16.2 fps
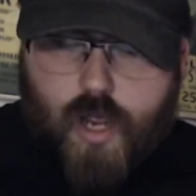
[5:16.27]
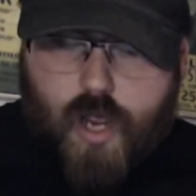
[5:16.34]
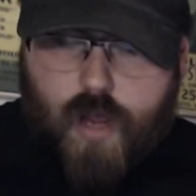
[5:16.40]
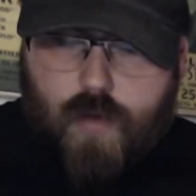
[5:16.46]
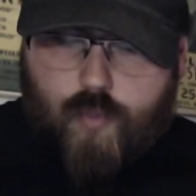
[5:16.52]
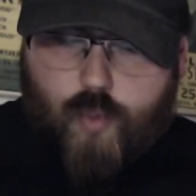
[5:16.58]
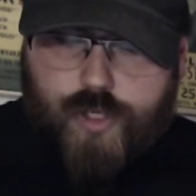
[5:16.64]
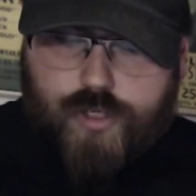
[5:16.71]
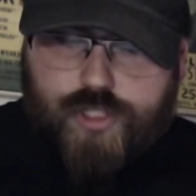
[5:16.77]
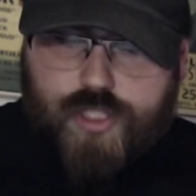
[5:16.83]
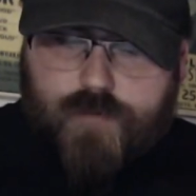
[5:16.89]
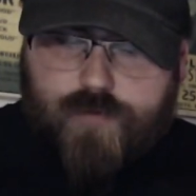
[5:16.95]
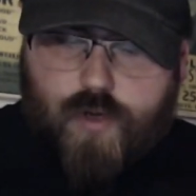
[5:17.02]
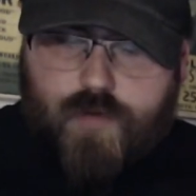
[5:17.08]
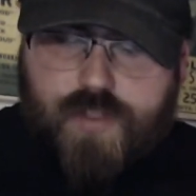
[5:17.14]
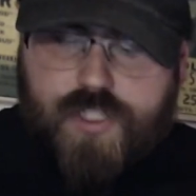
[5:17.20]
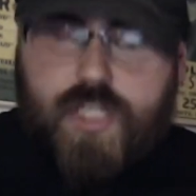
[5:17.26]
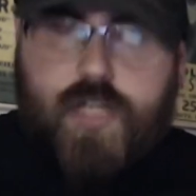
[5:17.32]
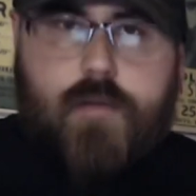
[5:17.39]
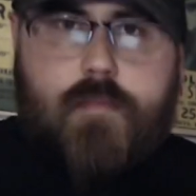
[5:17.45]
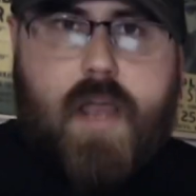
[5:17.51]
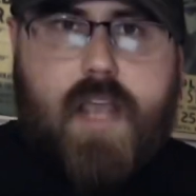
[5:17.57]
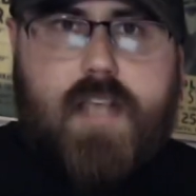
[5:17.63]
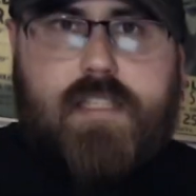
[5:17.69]
When you shift over to your
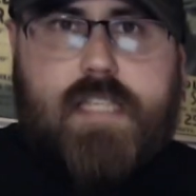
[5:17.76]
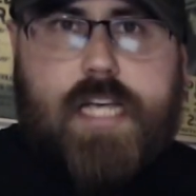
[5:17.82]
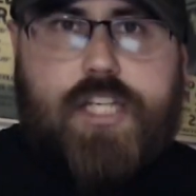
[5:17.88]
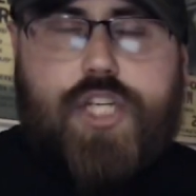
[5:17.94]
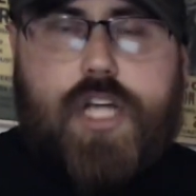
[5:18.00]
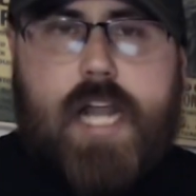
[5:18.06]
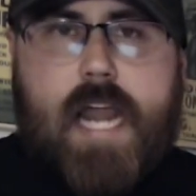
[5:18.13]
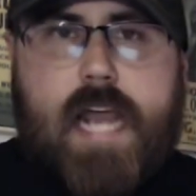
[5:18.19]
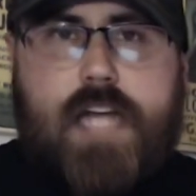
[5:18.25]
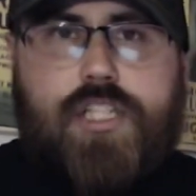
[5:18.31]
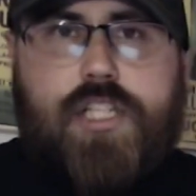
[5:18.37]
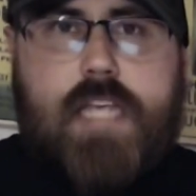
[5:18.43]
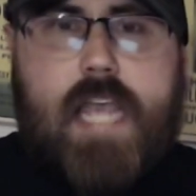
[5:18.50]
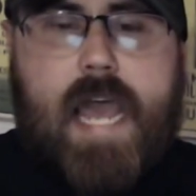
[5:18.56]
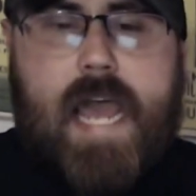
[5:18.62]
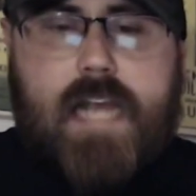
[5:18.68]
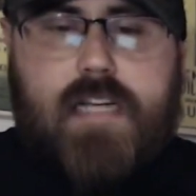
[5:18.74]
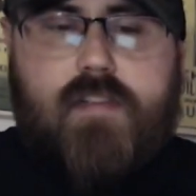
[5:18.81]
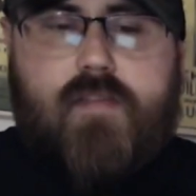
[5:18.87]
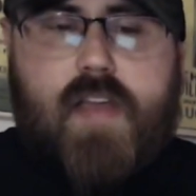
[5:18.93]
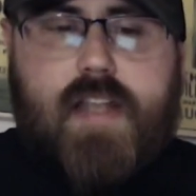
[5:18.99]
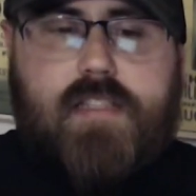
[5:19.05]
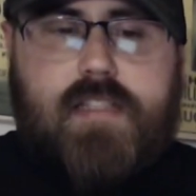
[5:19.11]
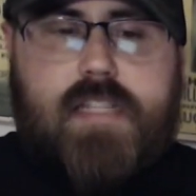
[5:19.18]
mic section, it actually
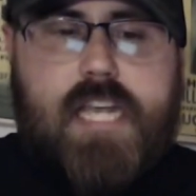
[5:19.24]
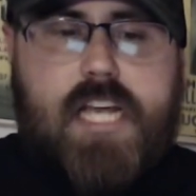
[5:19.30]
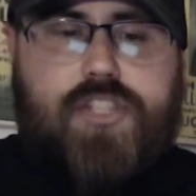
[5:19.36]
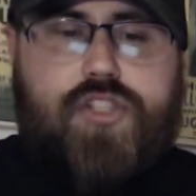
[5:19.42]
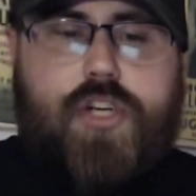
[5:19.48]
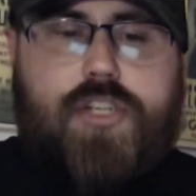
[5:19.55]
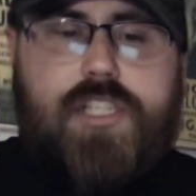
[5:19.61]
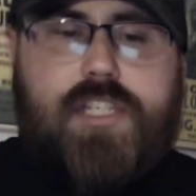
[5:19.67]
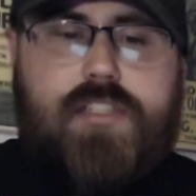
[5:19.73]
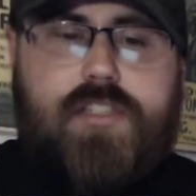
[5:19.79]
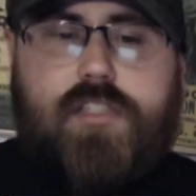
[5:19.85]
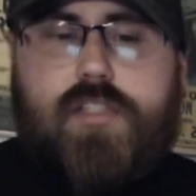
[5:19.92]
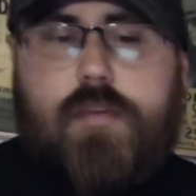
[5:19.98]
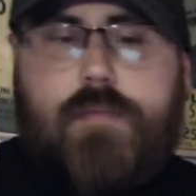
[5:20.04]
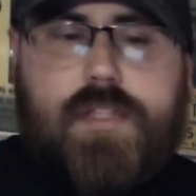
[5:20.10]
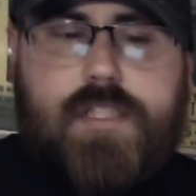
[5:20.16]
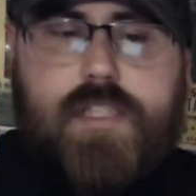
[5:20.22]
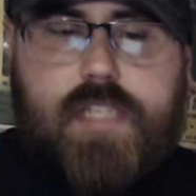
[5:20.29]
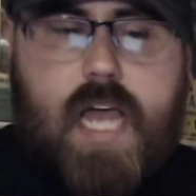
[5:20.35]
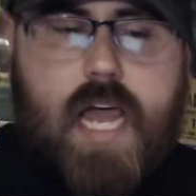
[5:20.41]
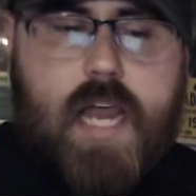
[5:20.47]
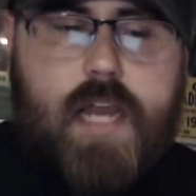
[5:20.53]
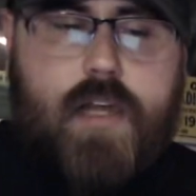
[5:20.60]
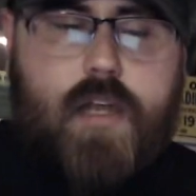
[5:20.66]
activates the SRT system
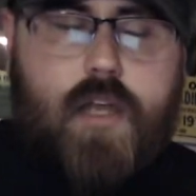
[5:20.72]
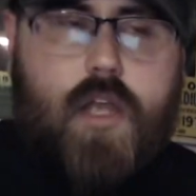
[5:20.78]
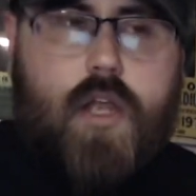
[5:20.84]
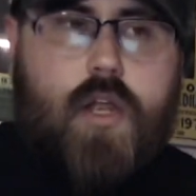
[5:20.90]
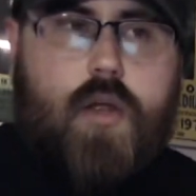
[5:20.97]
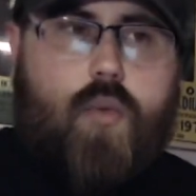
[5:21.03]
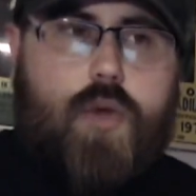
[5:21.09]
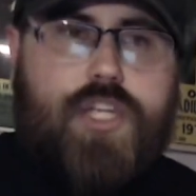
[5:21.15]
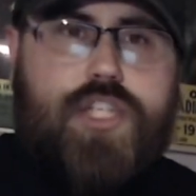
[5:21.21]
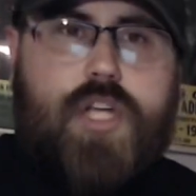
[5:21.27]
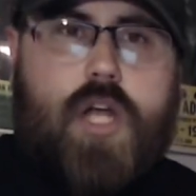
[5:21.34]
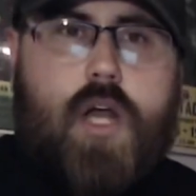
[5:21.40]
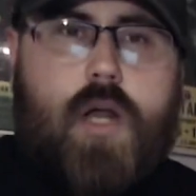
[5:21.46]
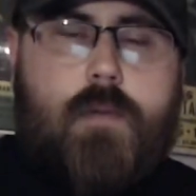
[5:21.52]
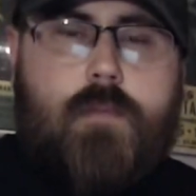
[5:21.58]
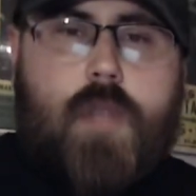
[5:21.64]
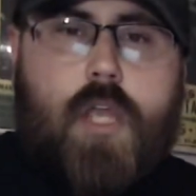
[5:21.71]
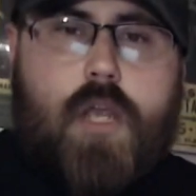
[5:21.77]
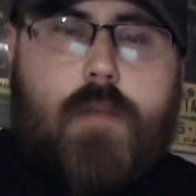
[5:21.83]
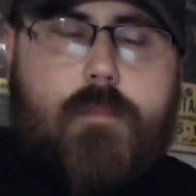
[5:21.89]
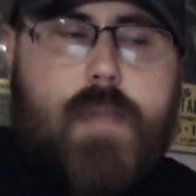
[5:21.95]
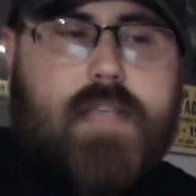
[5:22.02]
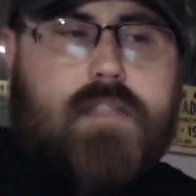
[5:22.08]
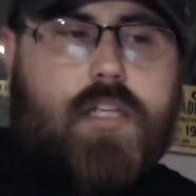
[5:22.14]
inside, which
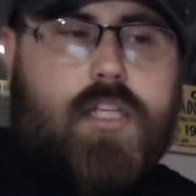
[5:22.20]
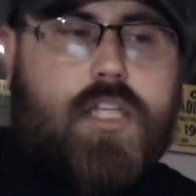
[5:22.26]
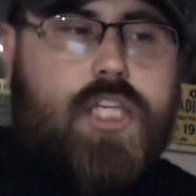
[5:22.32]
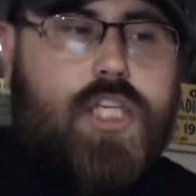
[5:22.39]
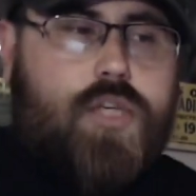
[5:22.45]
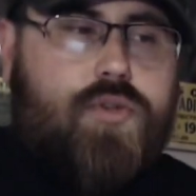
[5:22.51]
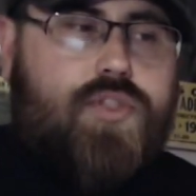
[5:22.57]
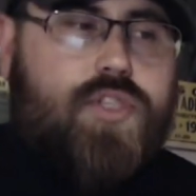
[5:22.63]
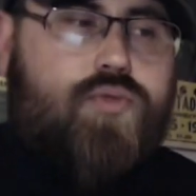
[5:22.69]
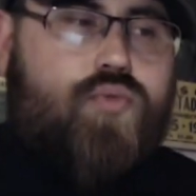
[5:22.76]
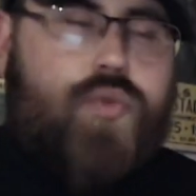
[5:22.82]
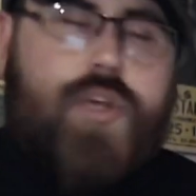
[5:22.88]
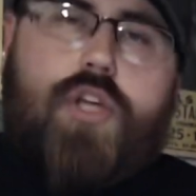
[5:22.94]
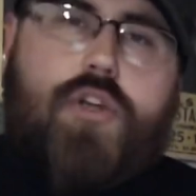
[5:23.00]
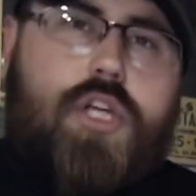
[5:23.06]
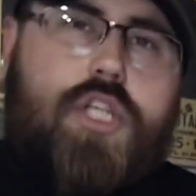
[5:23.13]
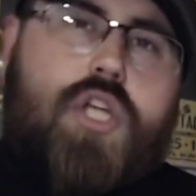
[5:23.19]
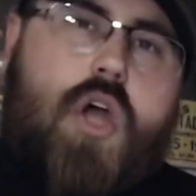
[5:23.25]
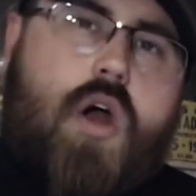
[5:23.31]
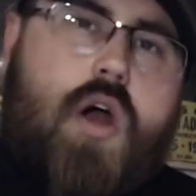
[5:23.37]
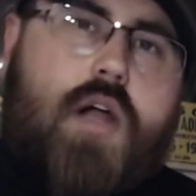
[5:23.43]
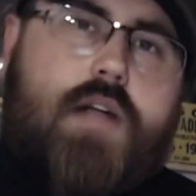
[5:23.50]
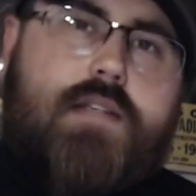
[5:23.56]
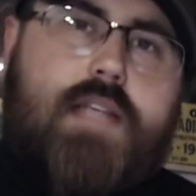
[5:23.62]
basically uses real
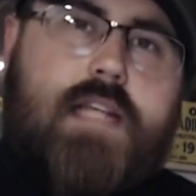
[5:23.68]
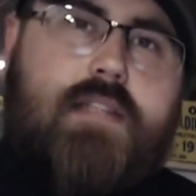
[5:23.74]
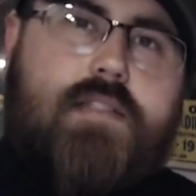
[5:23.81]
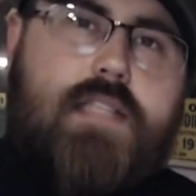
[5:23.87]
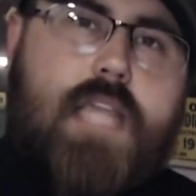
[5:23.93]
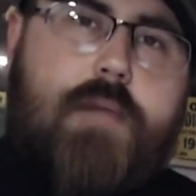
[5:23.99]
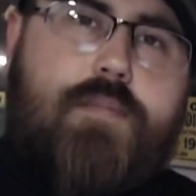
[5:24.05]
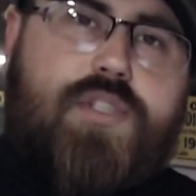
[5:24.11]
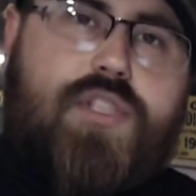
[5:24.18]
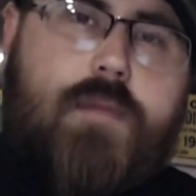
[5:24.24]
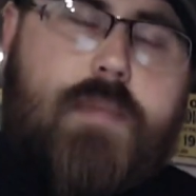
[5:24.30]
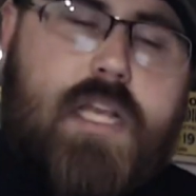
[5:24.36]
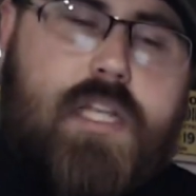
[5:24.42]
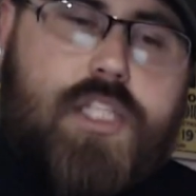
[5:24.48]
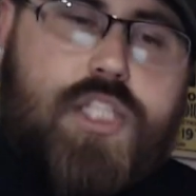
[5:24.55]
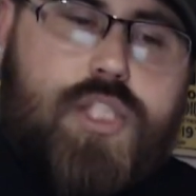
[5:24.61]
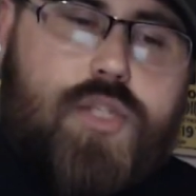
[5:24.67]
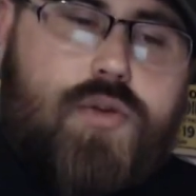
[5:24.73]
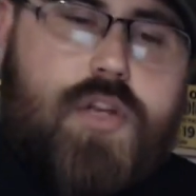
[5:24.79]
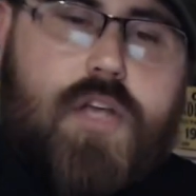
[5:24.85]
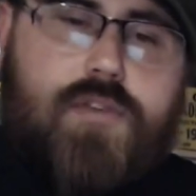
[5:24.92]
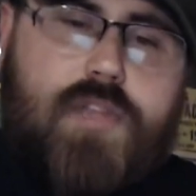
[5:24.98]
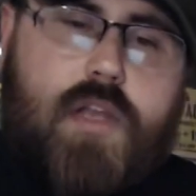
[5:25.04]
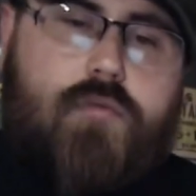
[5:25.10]
guitars and samples them in the
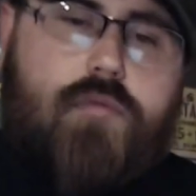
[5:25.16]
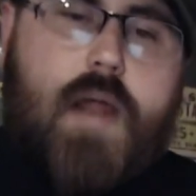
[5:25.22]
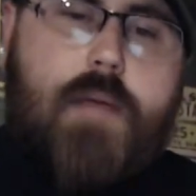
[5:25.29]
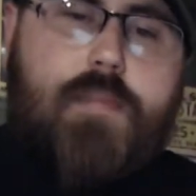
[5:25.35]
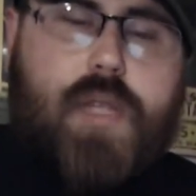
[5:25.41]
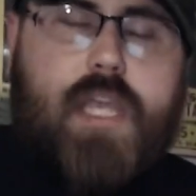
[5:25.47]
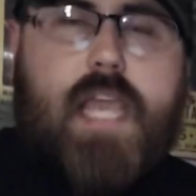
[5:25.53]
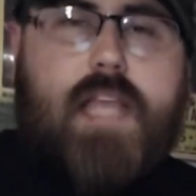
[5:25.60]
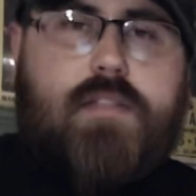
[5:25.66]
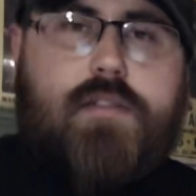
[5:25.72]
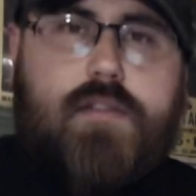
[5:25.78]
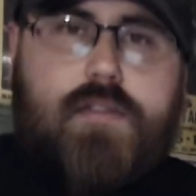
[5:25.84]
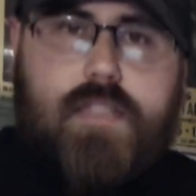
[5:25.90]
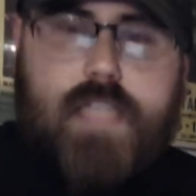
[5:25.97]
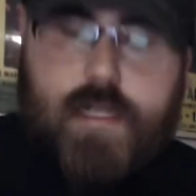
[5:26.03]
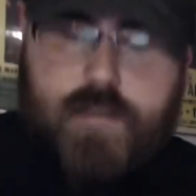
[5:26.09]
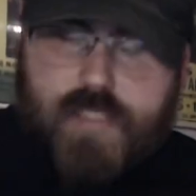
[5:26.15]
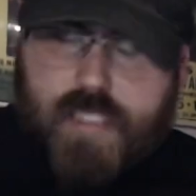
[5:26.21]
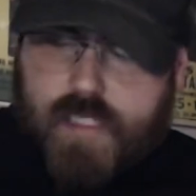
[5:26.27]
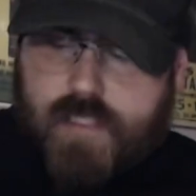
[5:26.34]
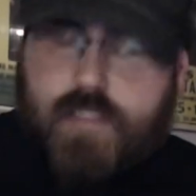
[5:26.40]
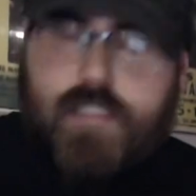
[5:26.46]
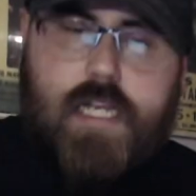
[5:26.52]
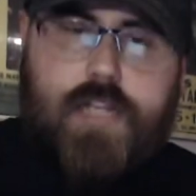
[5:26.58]
studios and replicates those sounds
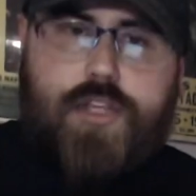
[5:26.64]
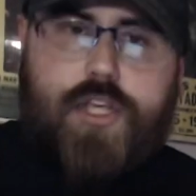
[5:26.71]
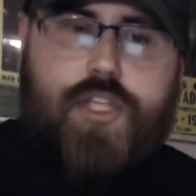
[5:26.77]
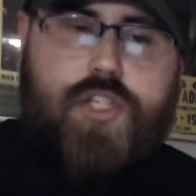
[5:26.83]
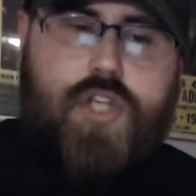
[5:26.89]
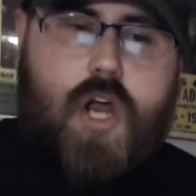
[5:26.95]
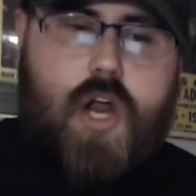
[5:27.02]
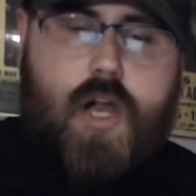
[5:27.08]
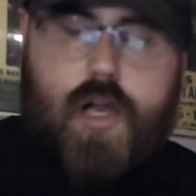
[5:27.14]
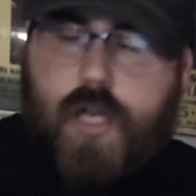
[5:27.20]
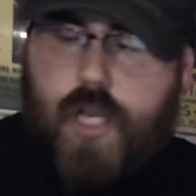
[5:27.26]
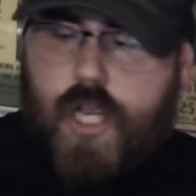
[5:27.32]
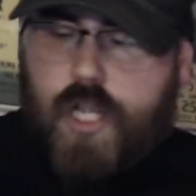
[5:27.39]
inside the guitar.